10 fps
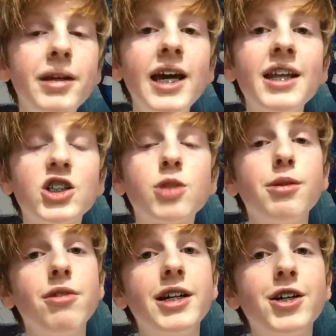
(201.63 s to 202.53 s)
But yeah, that should
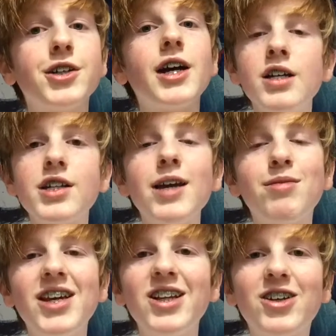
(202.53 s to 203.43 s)
be really good. See,
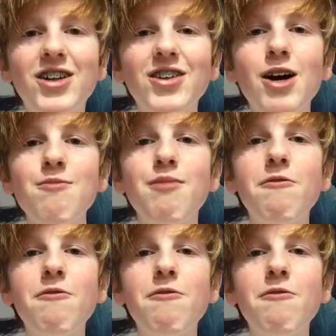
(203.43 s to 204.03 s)
if you look on